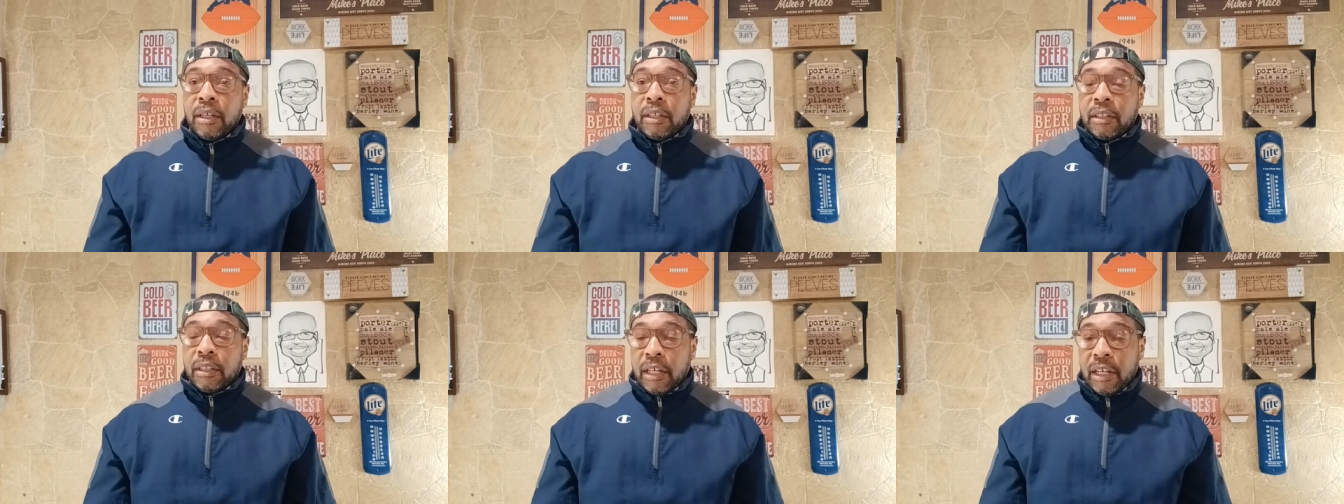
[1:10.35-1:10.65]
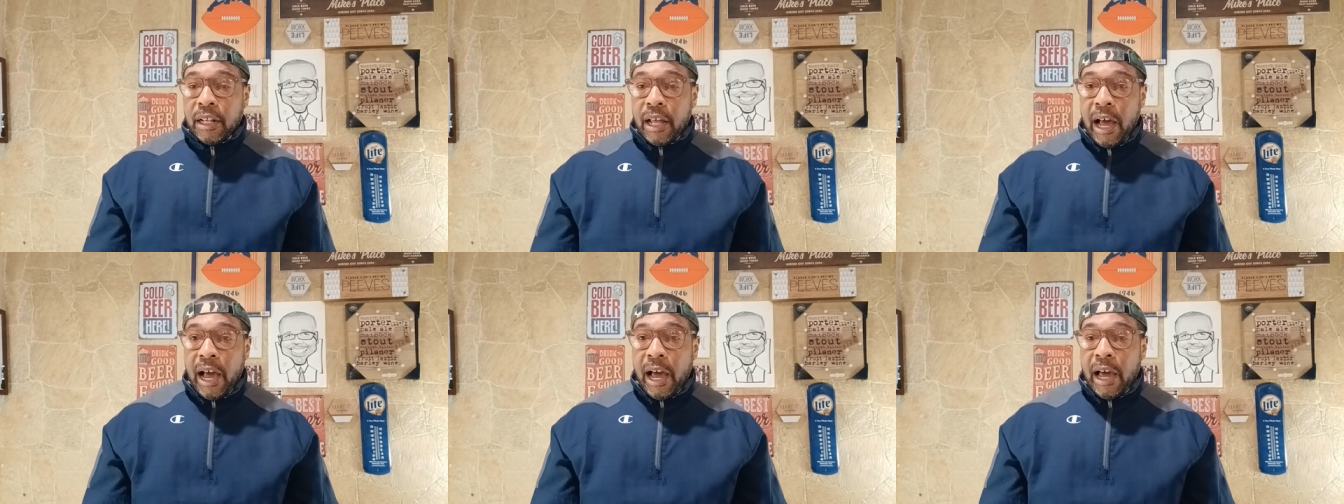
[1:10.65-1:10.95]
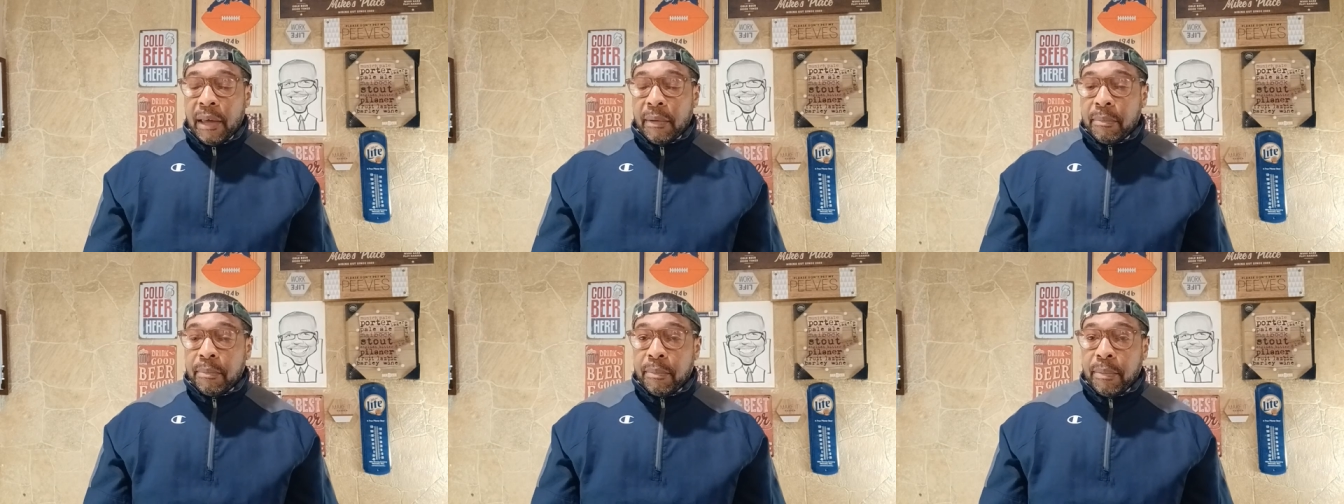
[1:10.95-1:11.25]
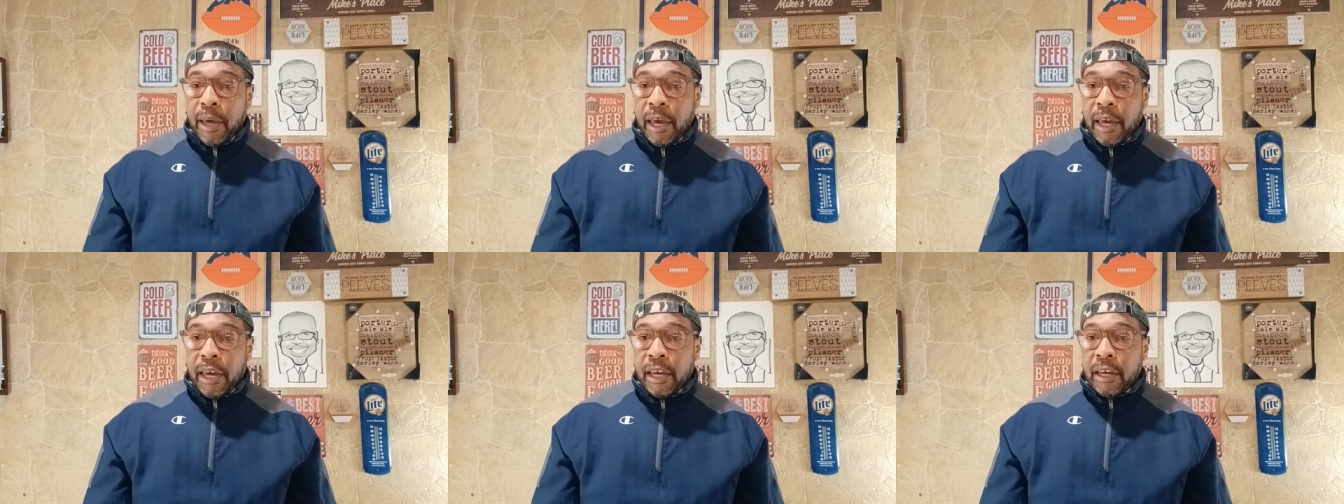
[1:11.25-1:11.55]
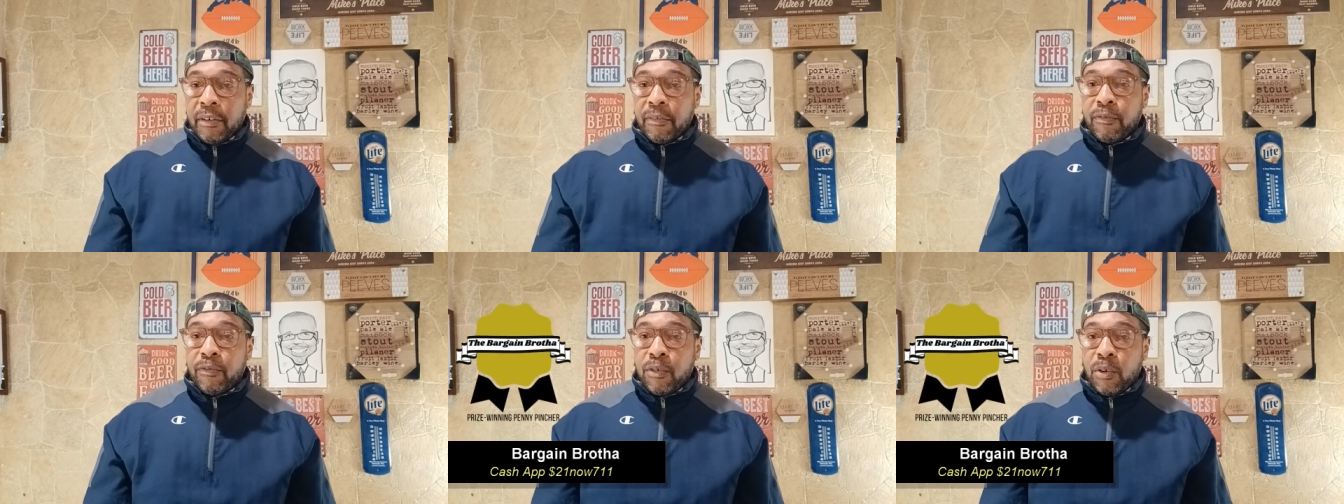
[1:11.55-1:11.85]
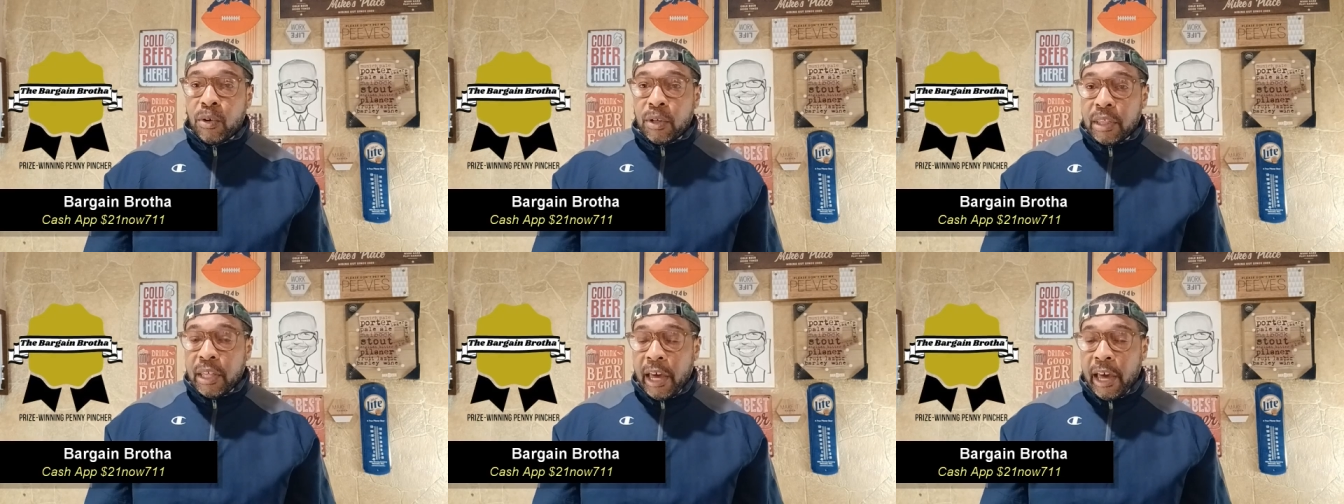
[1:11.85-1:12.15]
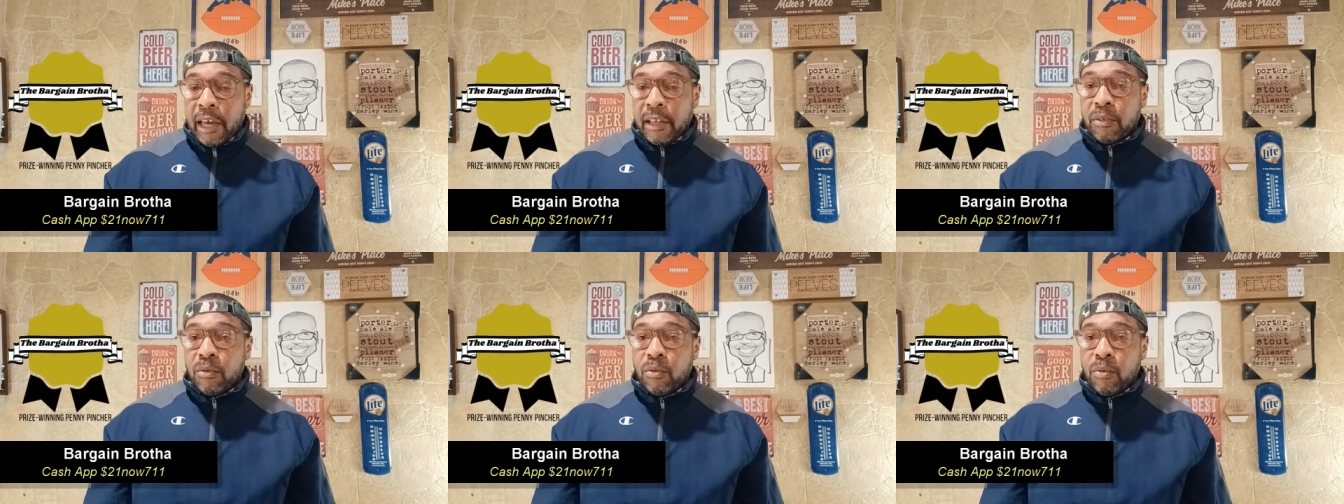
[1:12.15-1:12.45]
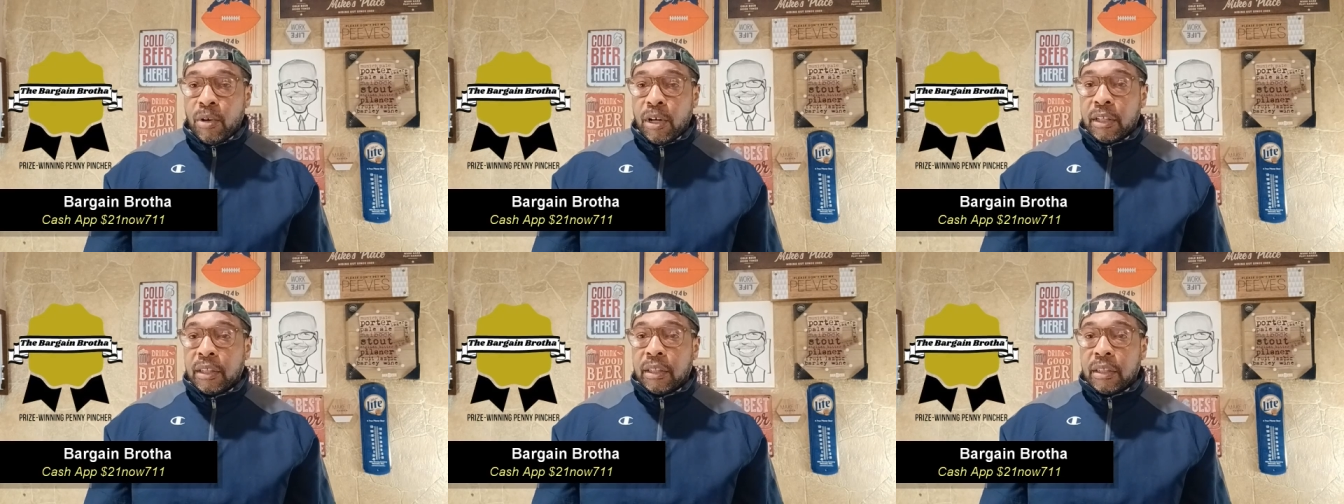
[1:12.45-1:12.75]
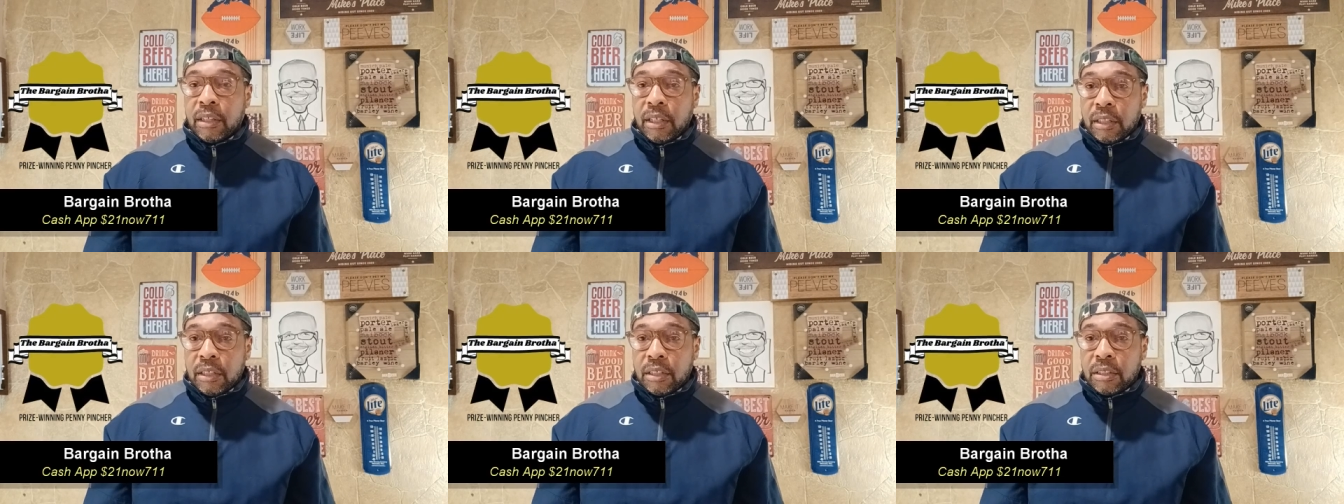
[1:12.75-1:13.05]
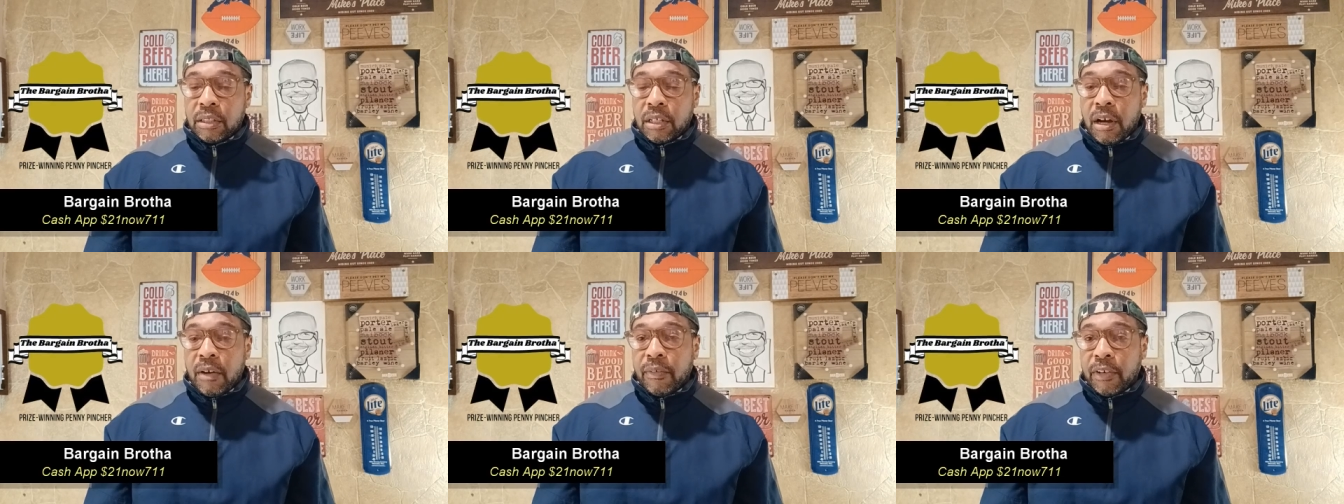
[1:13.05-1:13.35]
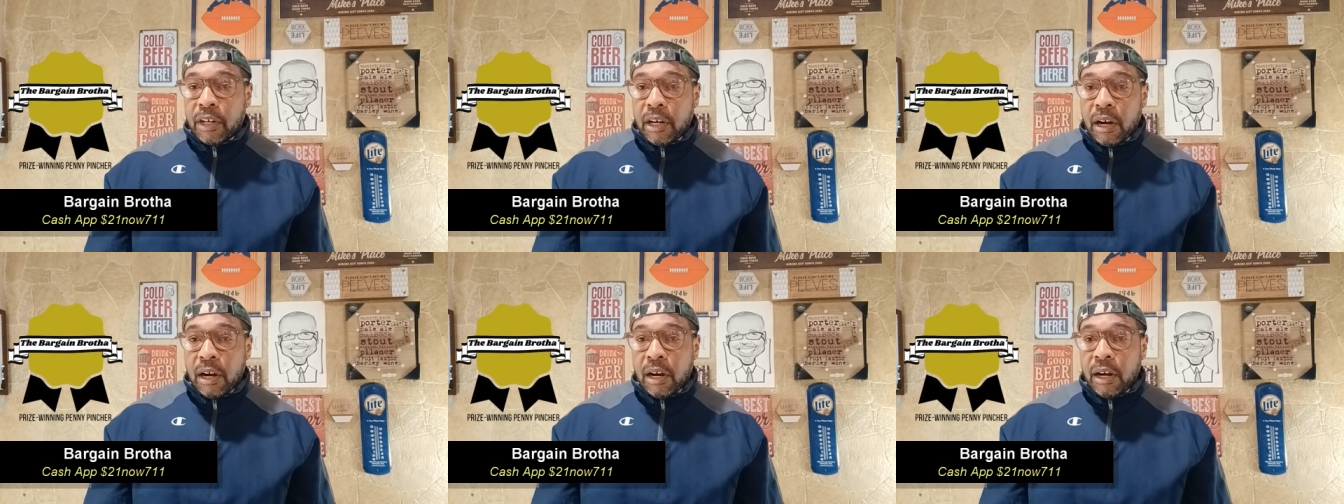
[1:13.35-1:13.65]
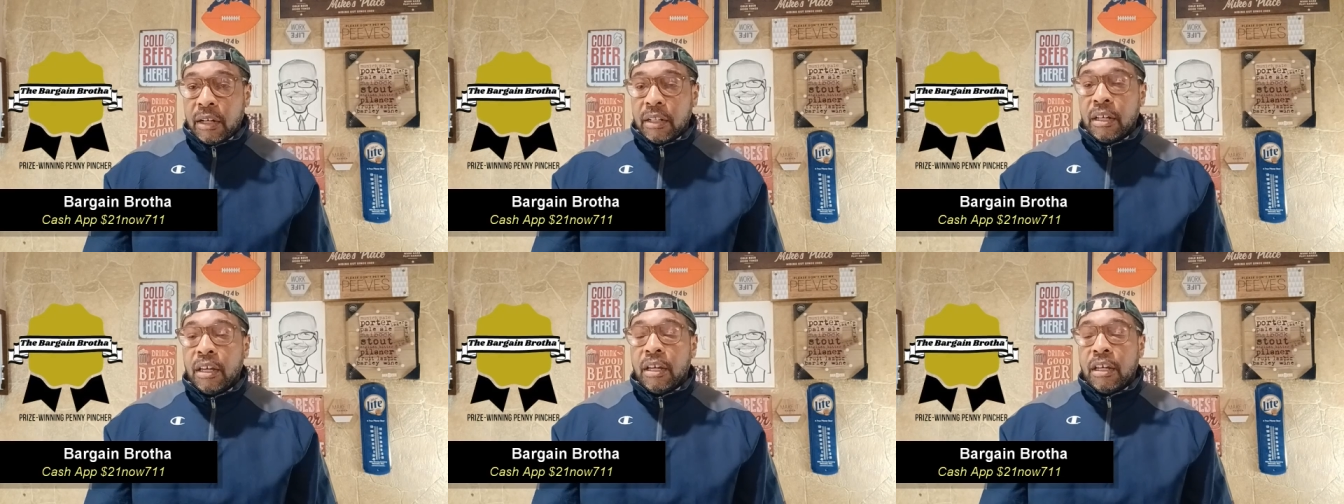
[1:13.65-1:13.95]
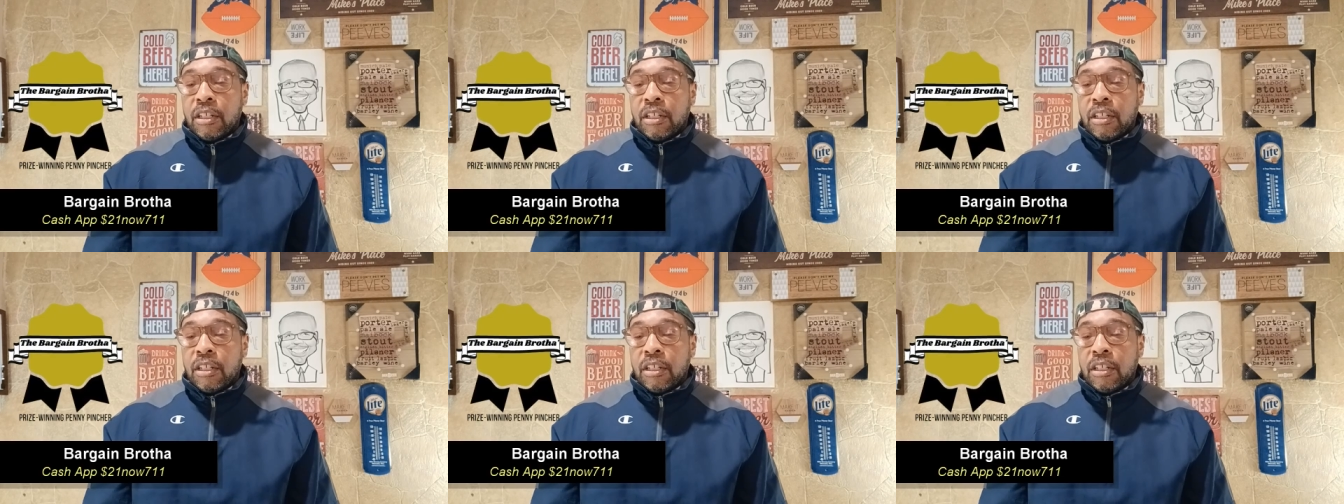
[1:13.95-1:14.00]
that I pay it for that with the Discover card